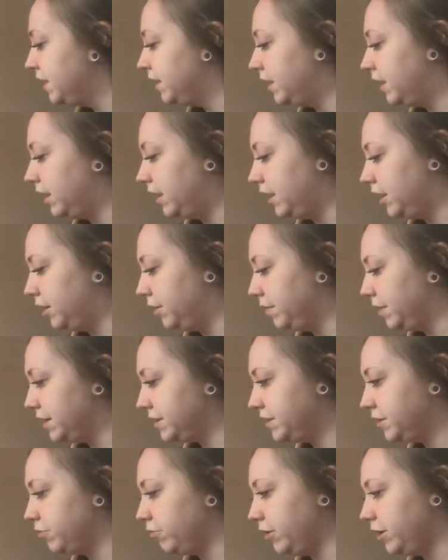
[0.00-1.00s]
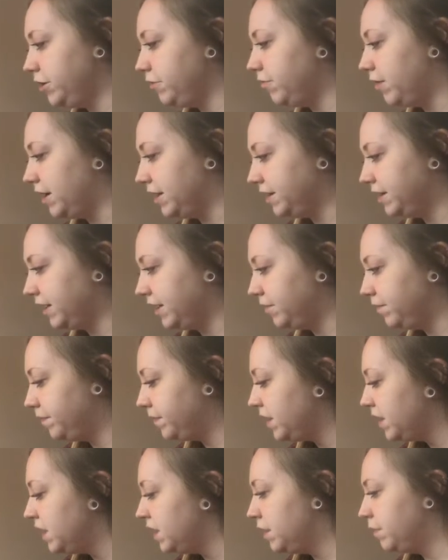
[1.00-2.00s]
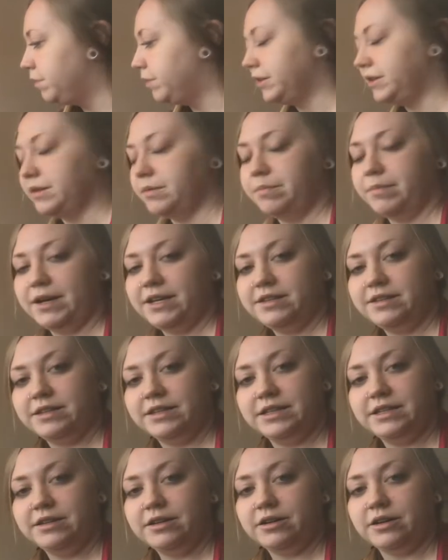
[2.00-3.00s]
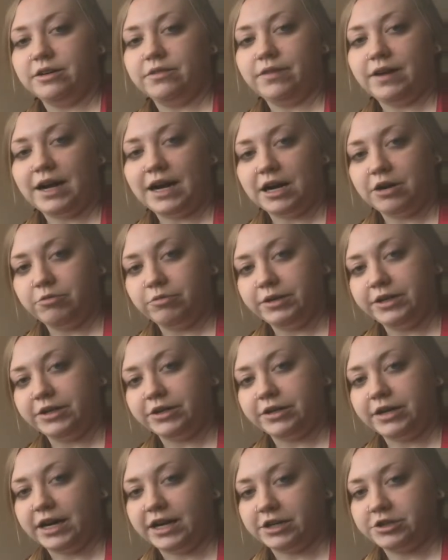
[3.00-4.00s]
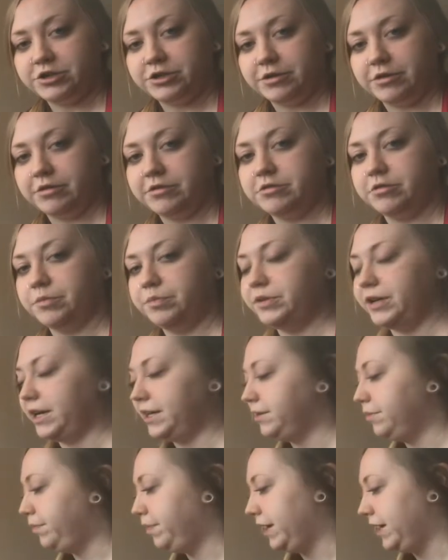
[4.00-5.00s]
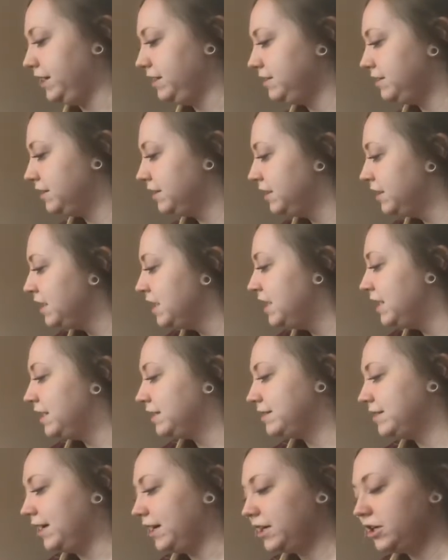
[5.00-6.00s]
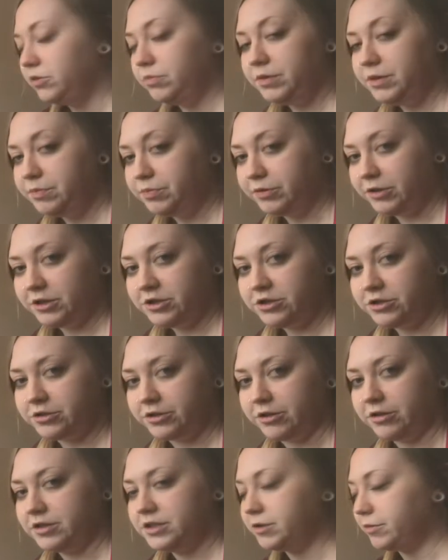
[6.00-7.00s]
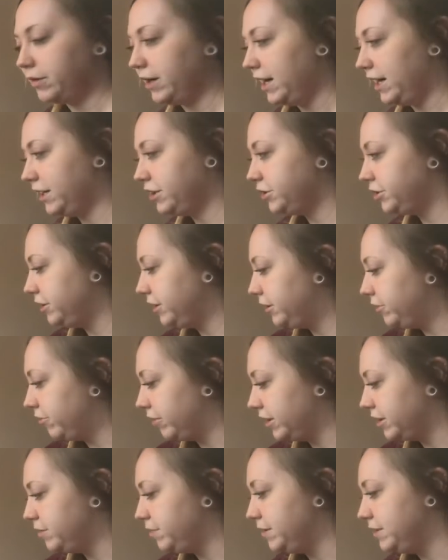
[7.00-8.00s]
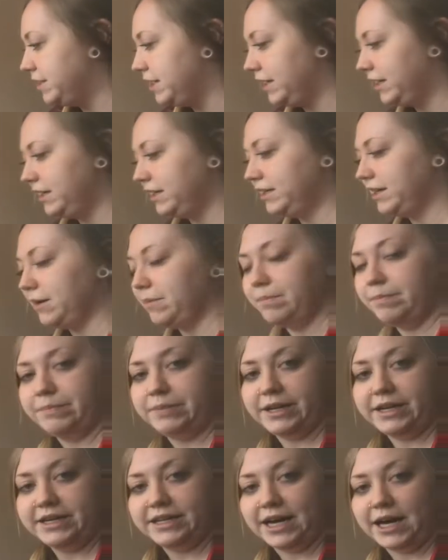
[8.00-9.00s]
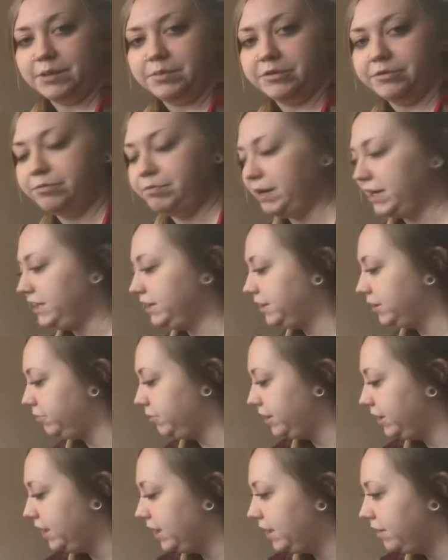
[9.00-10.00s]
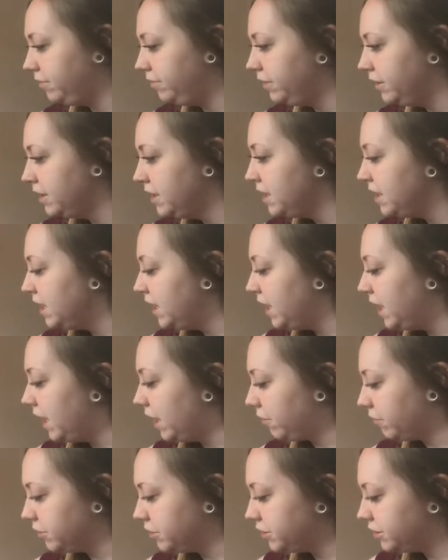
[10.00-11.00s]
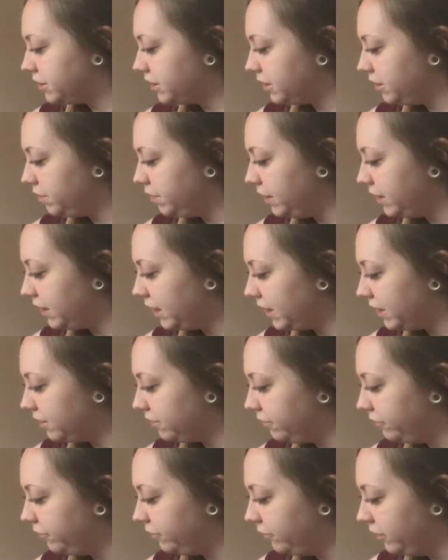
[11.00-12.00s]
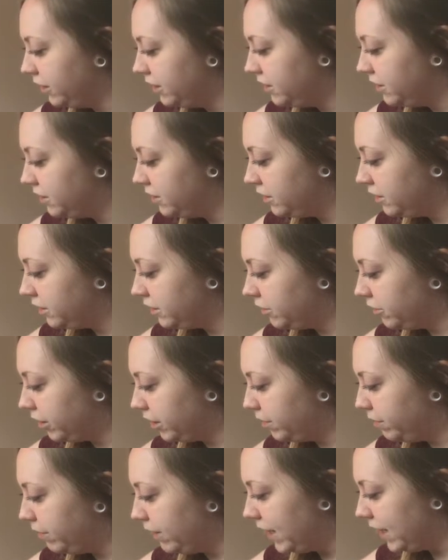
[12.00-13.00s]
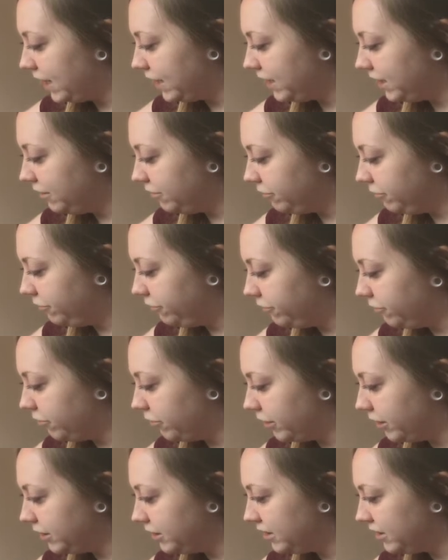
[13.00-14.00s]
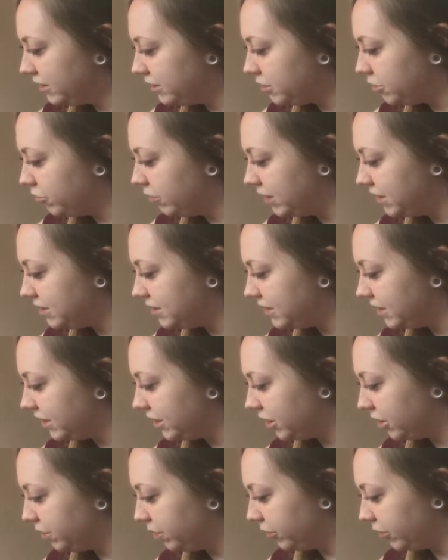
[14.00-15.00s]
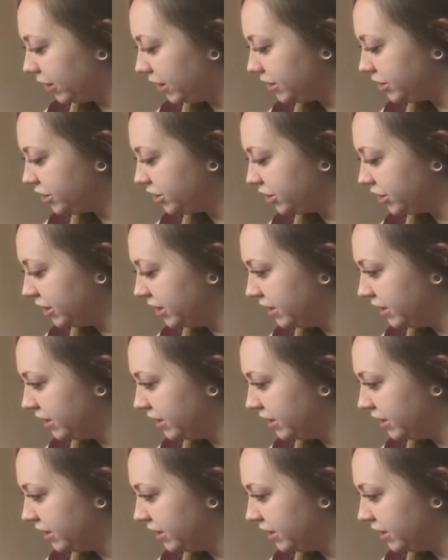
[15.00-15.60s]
as to where you want them. But the method of how we are actually going to apply the paint, it's not going to be brush strokes. We're actually going to be taking that big gob of paint that we have, and we're just going to be kind of going back and forth, twisting our brush